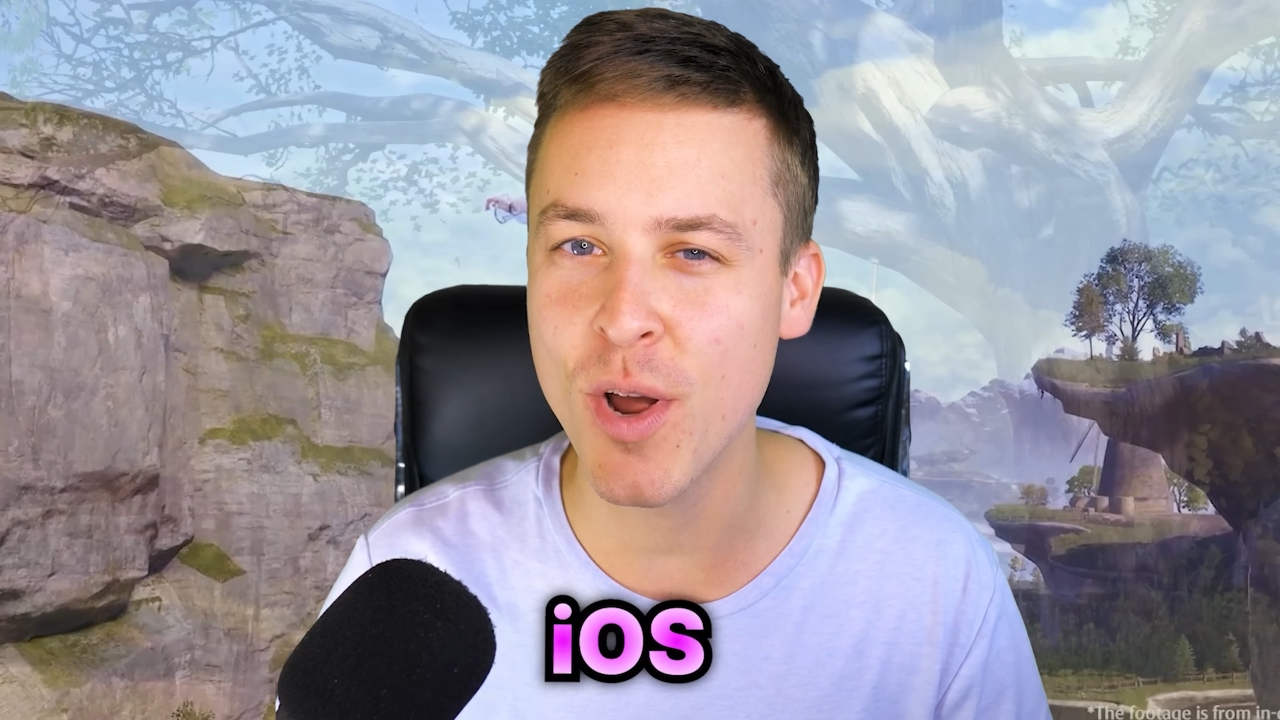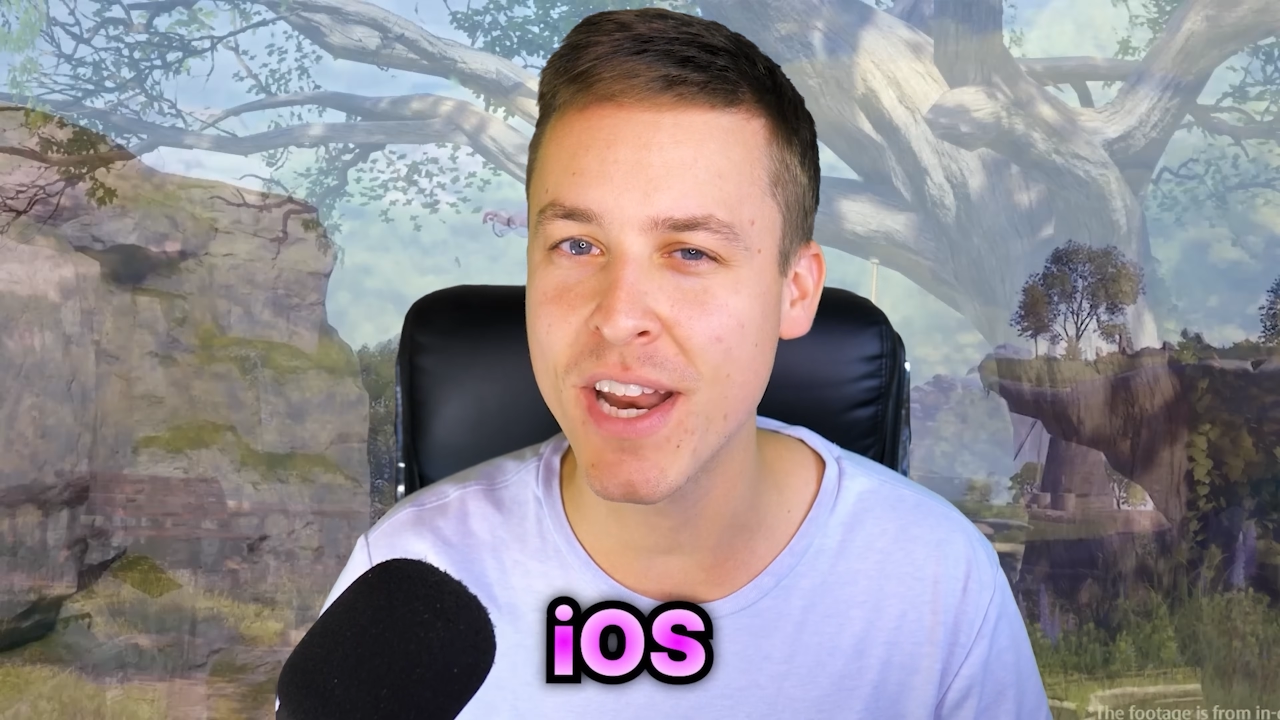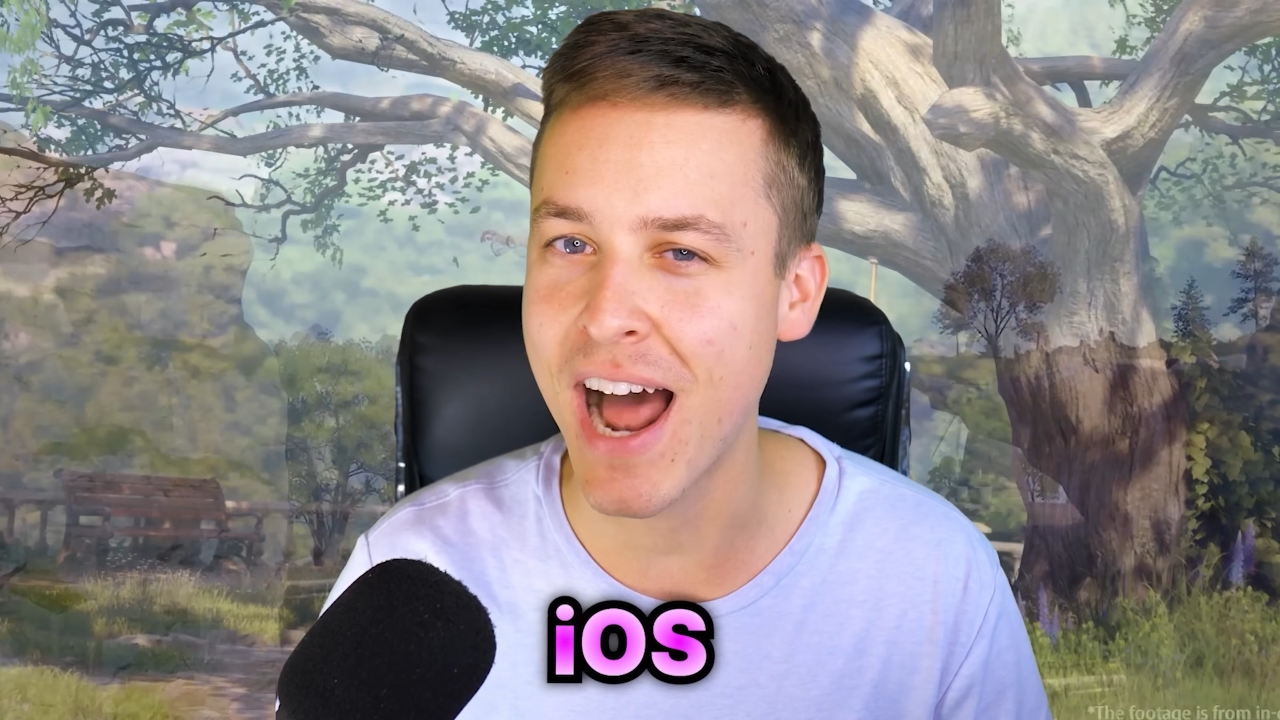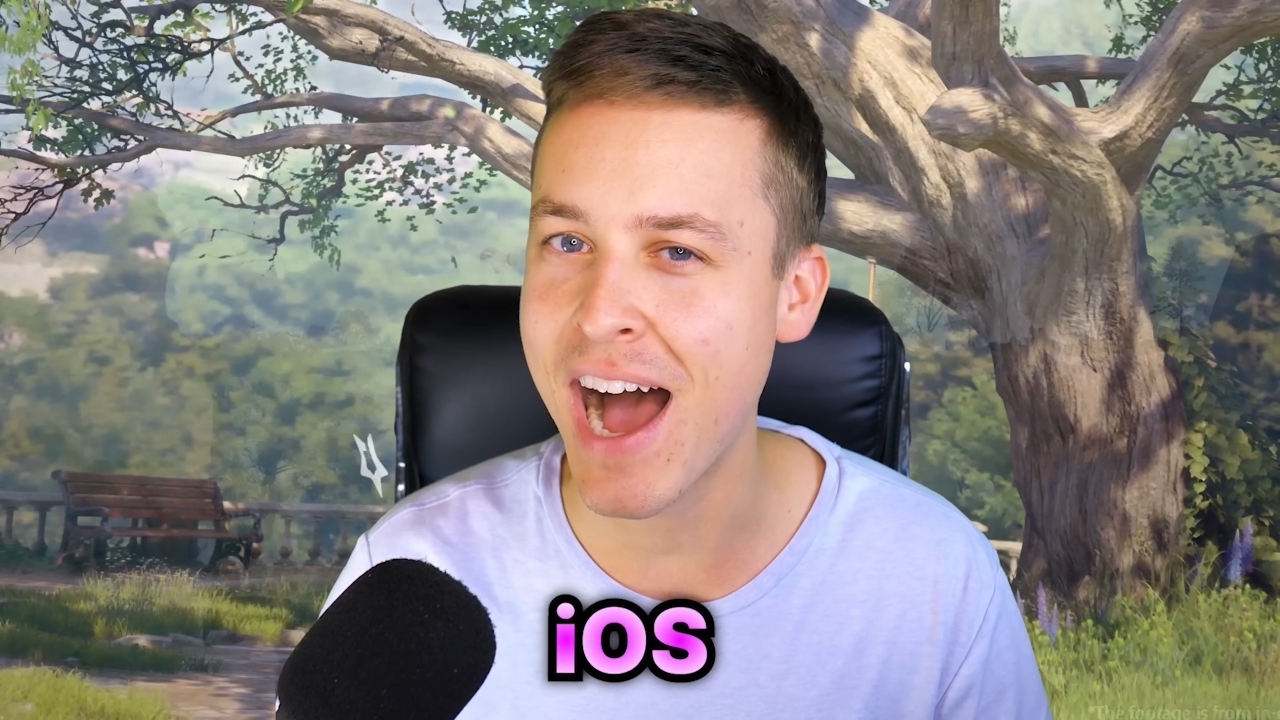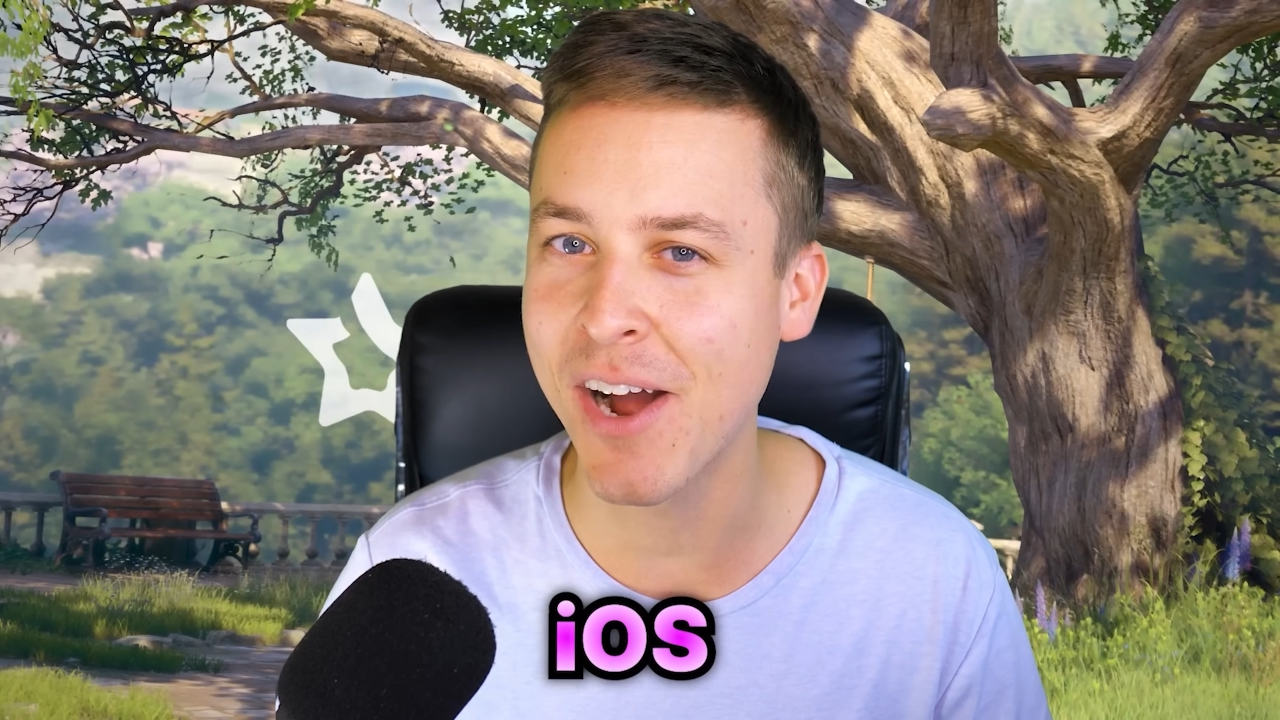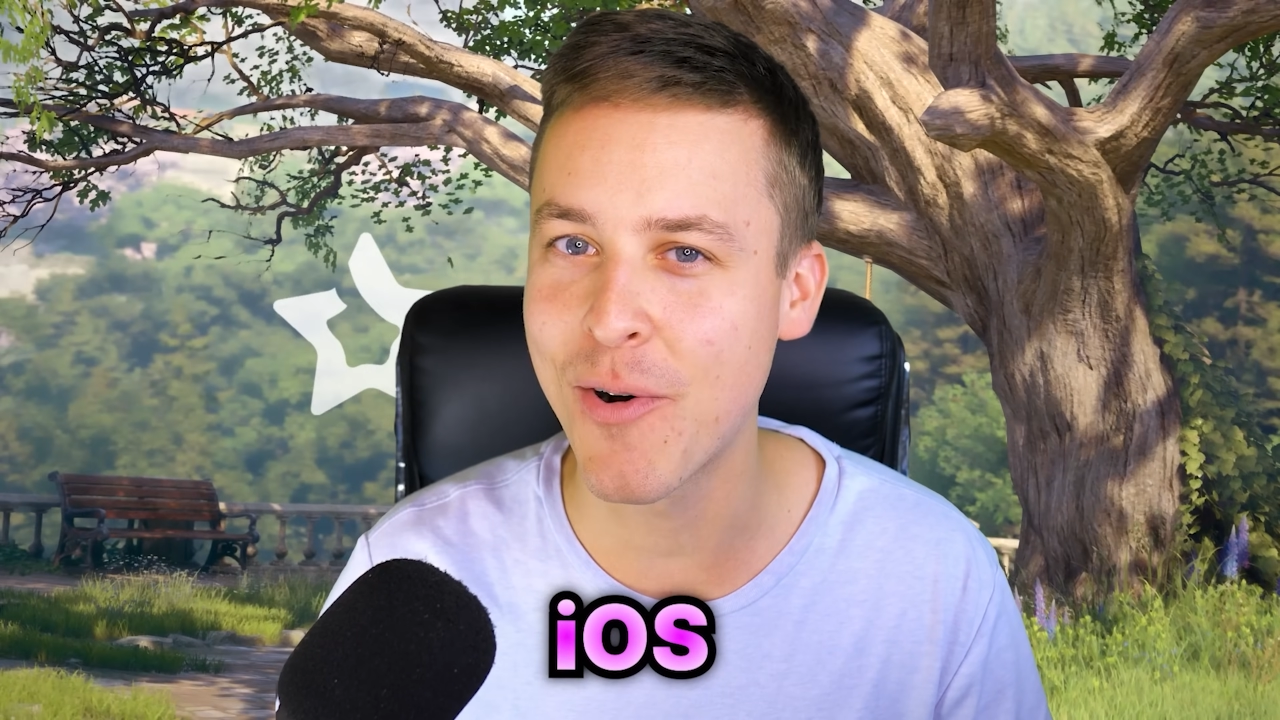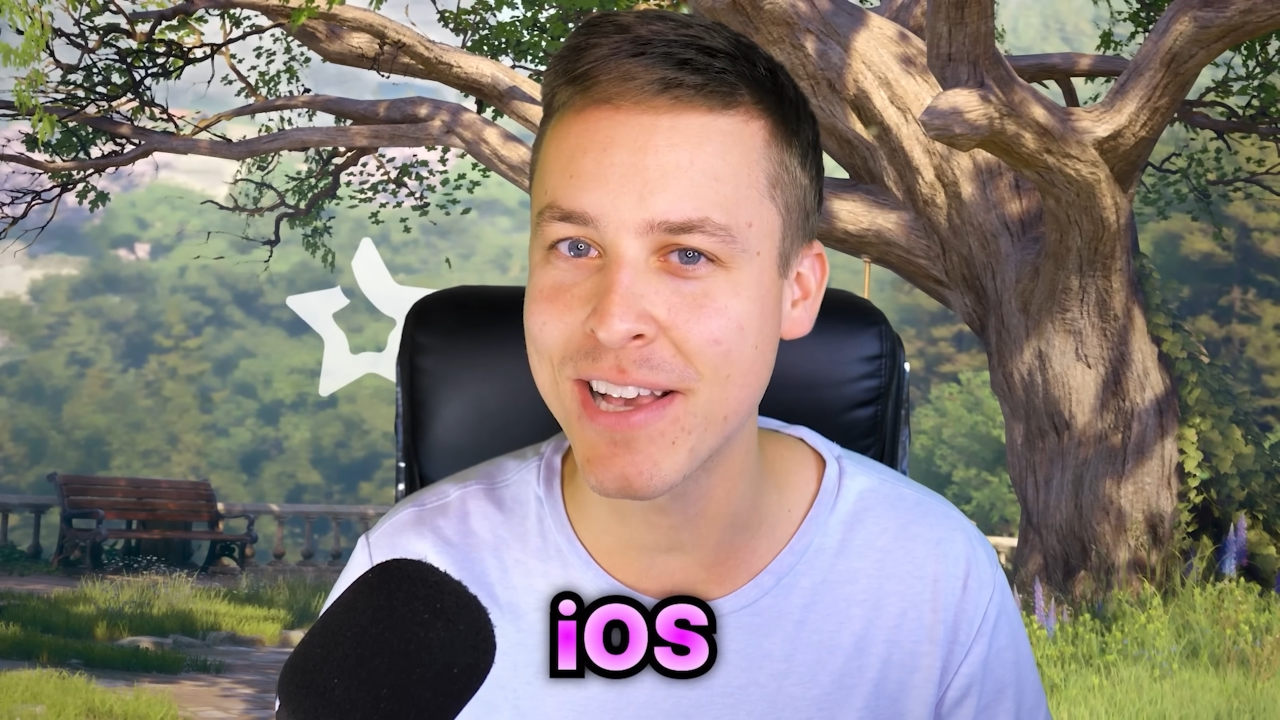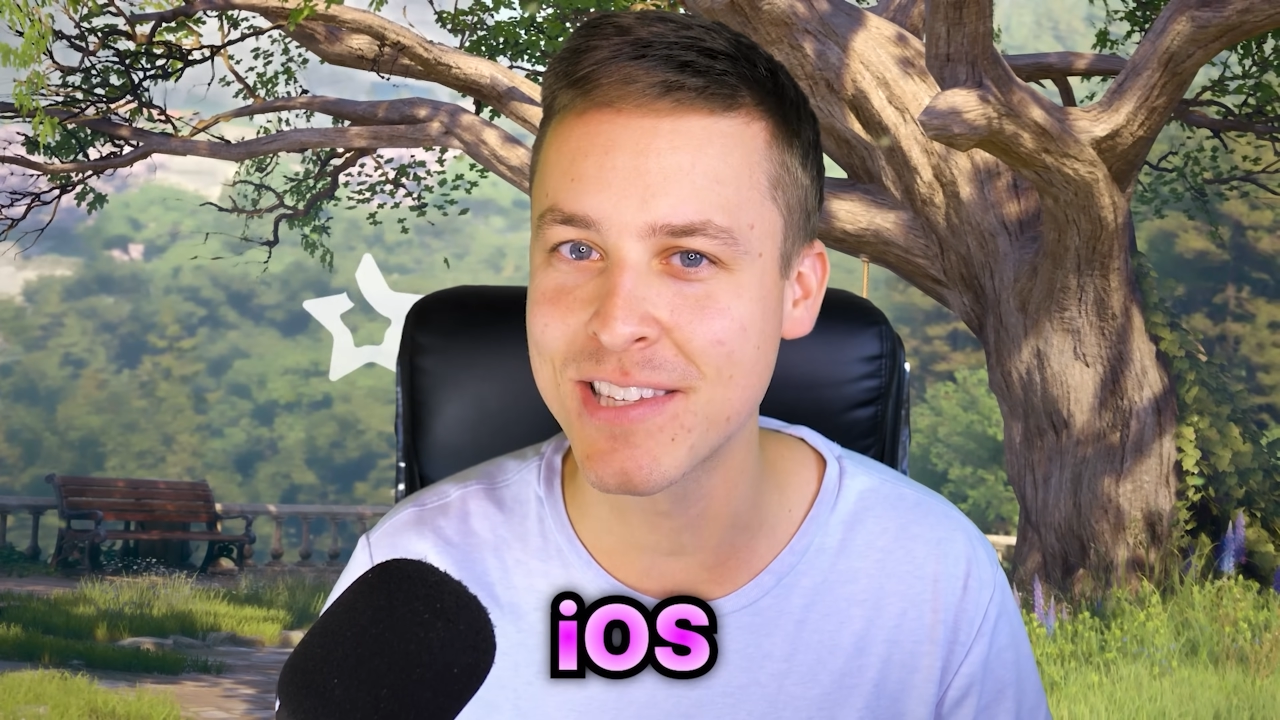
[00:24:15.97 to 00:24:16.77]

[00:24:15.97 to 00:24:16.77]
and iOS